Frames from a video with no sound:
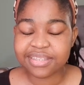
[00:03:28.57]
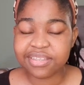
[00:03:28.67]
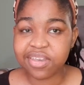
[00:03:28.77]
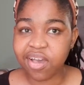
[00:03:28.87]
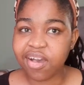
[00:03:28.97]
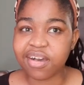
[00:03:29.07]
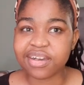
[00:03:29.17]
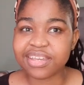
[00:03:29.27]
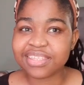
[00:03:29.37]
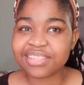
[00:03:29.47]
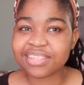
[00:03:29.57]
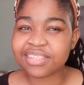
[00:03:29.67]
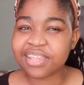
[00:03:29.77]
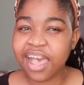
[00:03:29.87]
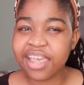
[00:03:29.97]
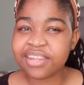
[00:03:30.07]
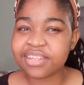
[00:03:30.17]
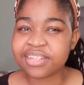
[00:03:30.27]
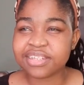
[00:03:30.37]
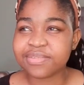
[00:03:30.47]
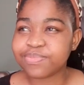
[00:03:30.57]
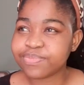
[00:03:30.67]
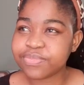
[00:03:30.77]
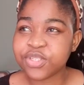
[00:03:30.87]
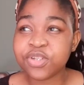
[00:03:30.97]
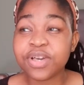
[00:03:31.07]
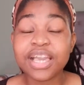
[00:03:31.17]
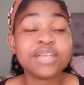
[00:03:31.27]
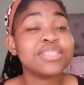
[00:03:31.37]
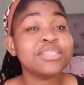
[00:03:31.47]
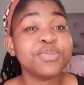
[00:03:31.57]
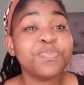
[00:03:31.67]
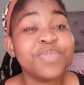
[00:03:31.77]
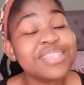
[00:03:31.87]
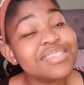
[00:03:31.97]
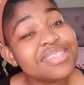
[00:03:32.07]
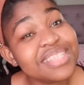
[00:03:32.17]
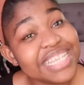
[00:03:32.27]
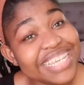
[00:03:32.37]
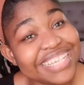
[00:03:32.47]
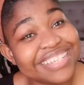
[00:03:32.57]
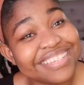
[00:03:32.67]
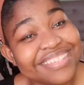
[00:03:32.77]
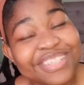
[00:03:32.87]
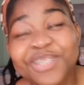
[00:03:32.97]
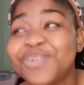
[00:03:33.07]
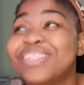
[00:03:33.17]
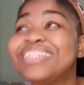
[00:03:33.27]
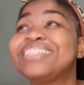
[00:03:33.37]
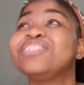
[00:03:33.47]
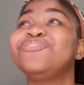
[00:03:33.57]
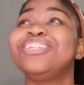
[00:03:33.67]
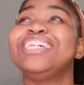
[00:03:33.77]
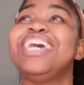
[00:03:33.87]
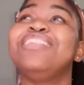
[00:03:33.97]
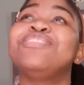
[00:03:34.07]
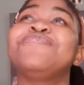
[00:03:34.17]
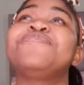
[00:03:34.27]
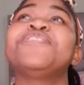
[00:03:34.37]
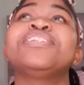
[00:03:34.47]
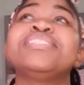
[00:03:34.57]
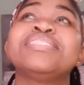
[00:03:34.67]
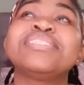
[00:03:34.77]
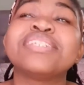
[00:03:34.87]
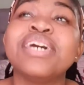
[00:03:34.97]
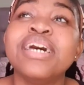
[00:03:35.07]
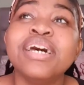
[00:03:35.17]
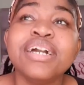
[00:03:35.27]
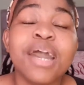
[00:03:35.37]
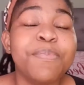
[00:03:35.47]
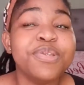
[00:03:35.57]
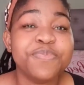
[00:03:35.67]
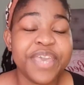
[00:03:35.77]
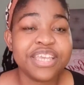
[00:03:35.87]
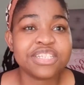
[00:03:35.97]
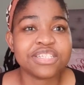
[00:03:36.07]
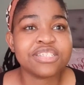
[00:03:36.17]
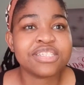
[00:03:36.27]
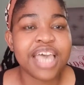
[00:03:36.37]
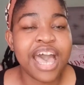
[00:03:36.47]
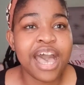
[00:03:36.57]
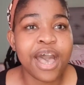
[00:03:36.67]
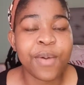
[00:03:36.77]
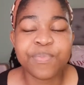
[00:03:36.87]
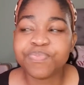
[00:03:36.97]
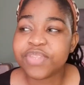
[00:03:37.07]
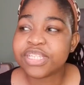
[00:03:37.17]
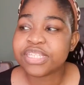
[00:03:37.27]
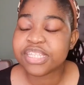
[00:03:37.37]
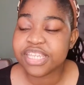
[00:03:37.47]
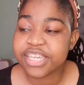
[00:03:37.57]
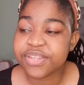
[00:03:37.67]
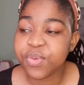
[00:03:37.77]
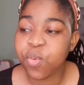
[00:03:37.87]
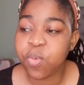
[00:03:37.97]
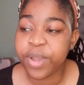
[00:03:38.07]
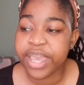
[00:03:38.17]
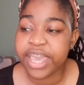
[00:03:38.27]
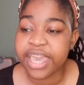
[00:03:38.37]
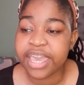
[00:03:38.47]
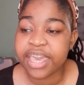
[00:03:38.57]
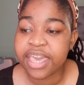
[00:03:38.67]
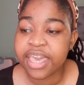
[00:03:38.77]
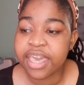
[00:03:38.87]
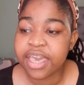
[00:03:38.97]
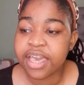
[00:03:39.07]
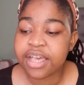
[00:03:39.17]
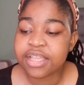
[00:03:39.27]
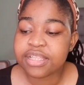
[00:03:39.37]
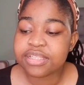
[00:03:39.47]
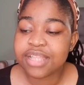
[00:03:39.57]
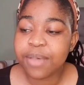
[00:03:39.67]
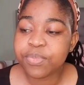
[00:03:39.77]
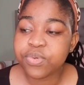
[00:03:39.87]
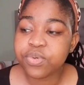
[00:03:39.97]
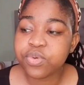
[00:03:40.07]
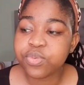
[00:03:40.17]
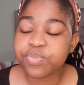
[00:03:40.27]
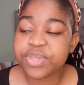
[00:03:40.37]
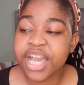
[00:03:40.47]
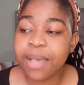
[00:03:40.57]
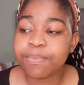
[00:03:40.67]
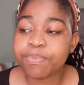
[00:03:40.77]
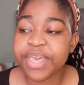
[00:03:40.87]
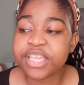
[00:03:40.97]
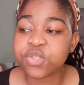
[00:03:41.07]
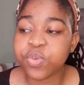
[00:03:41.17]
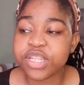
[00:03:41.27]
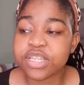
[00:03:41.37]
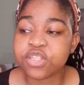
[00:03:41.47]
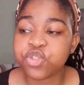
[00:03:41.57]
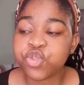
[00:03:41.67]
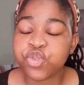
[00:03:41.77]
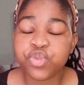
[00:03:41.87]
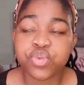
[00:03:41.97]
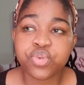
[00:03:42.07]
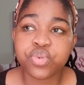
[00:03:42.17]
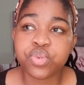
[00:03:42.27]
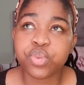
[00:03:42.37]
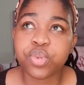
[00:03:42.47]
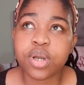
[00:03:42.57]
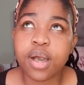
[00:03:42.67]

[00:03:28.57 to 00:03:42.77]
it's kind of, you know, because there's a scene, you know, there's literally in the first couple of pages the scene where Tambu bears witness to